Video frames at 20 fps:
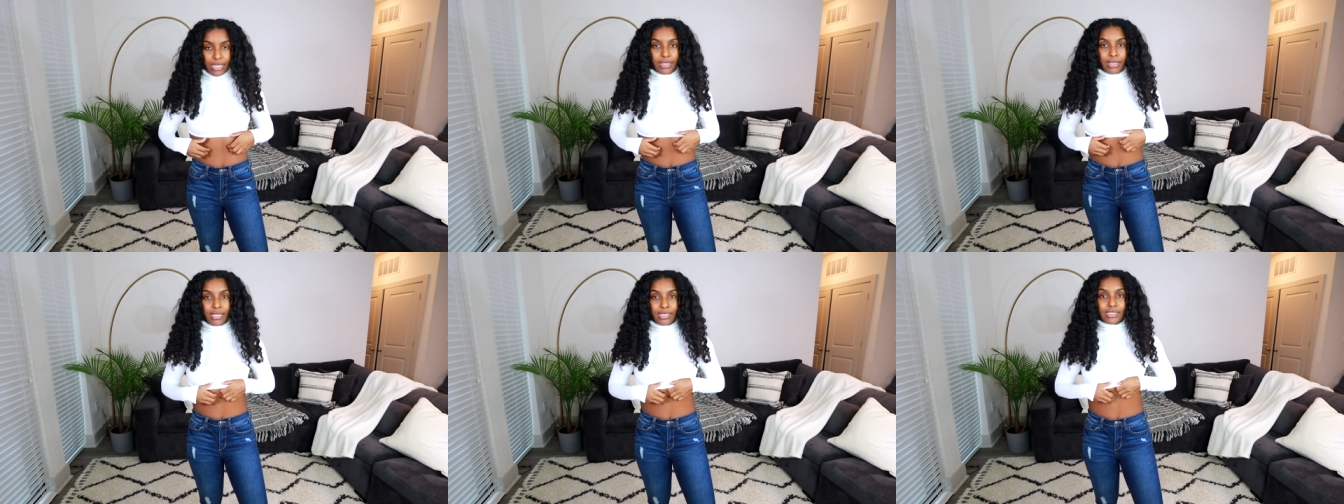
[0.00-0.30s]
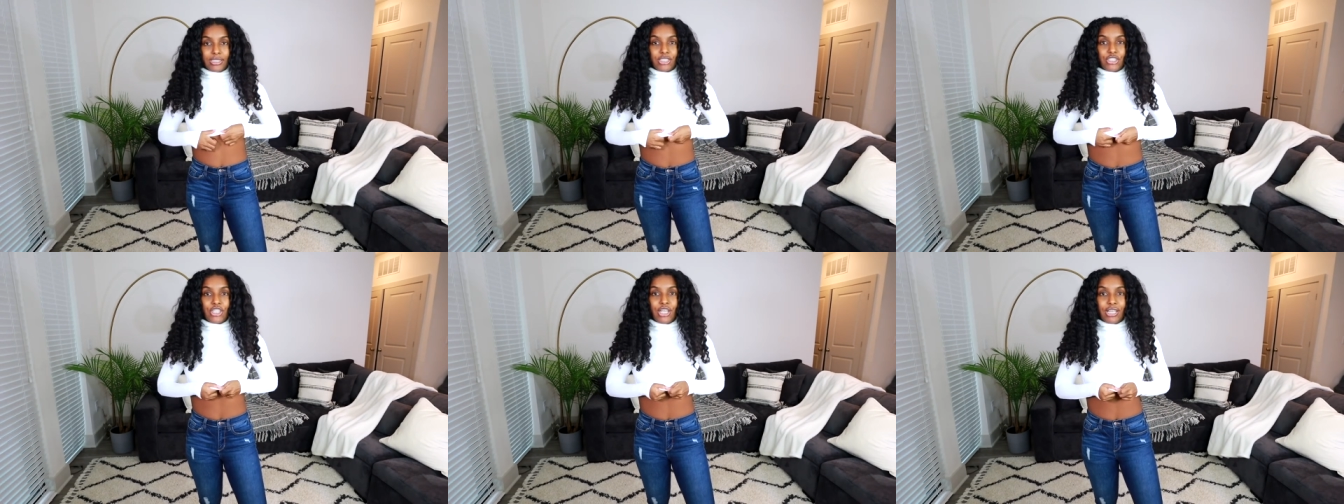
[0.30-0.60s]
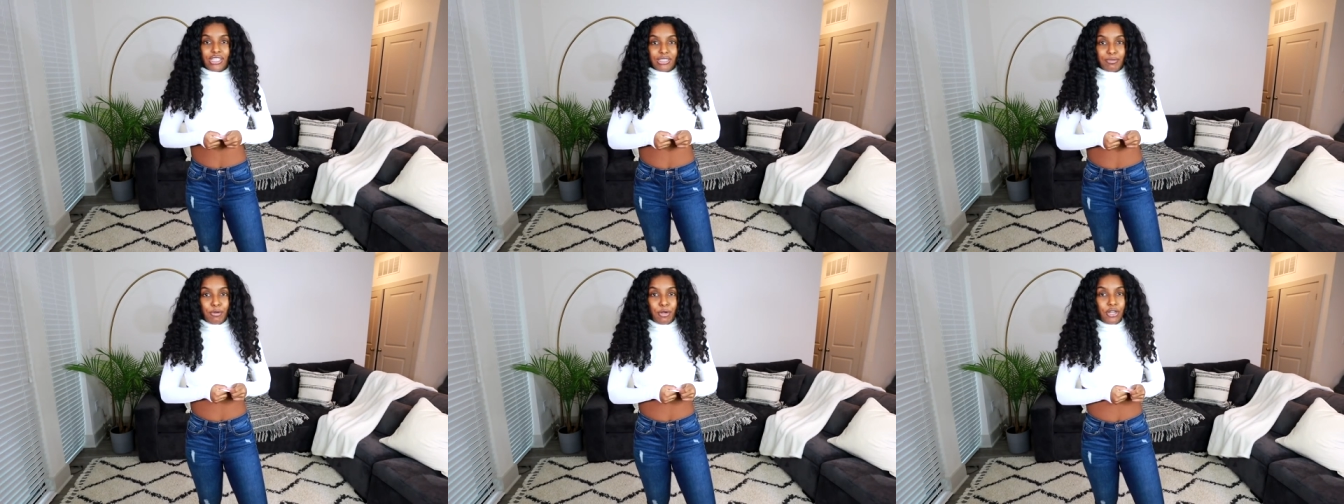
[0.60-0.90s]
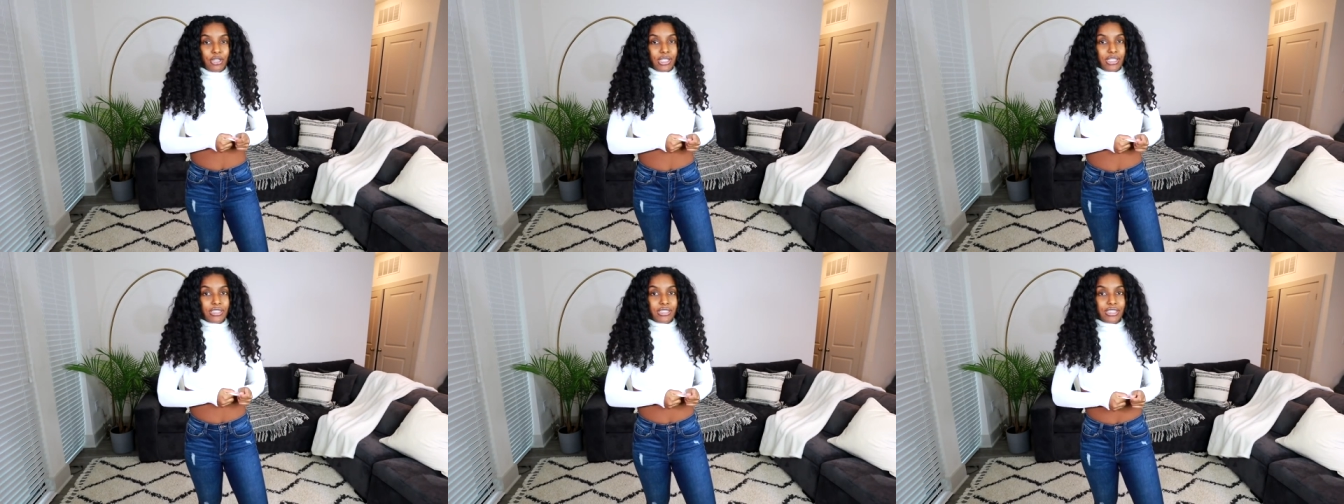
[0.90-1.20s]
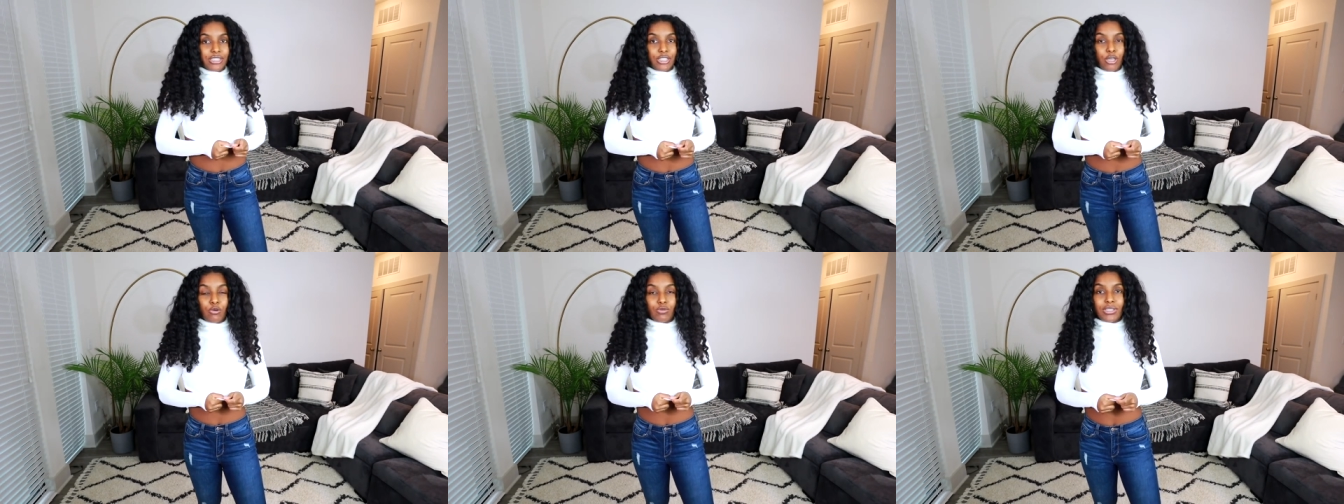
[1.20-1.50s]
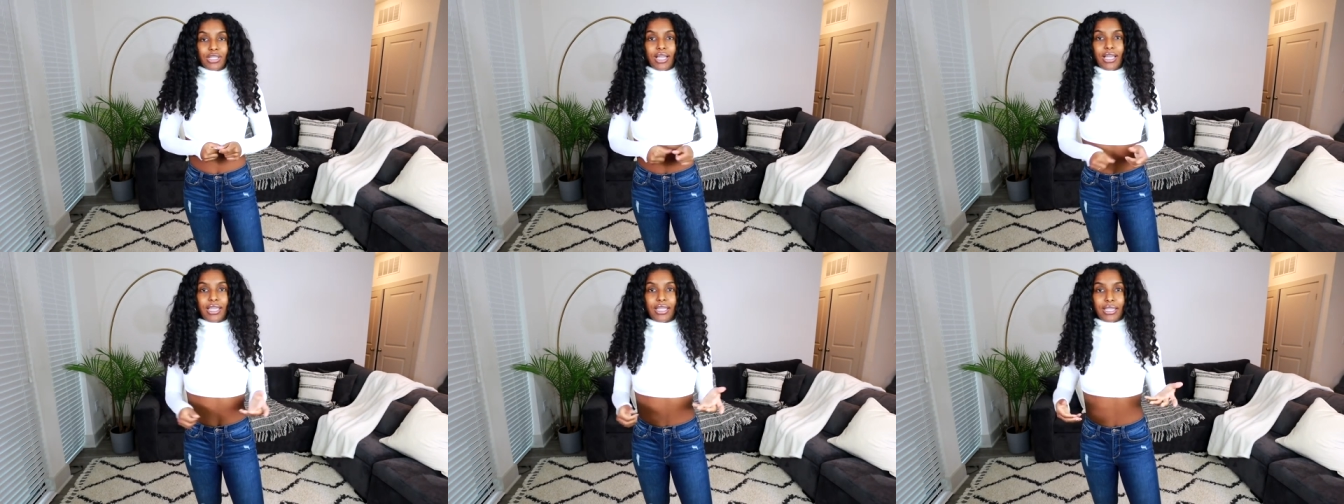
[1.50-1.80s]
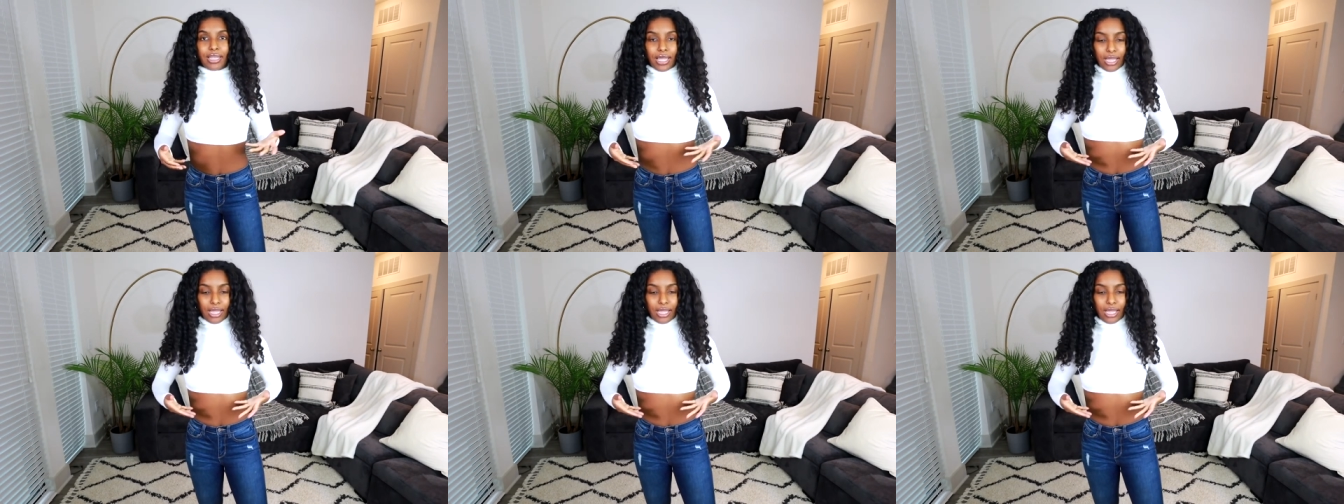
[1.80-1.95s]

This chest part is so tight.